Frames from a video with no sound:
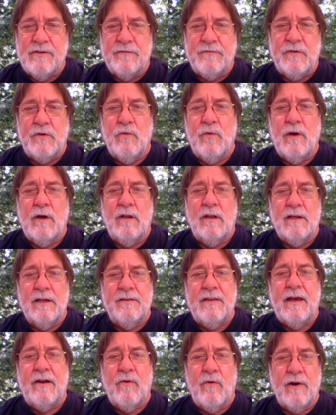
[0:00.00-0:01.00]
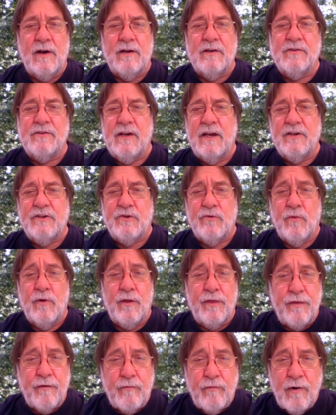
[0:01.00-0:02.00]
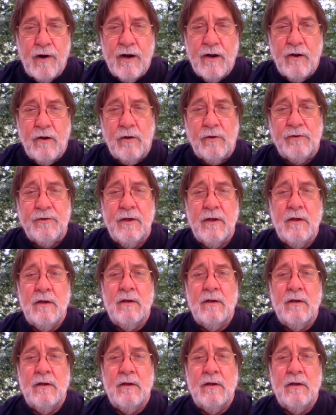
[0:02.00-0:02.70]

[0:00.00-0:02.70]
if you will, in that organization were thrilled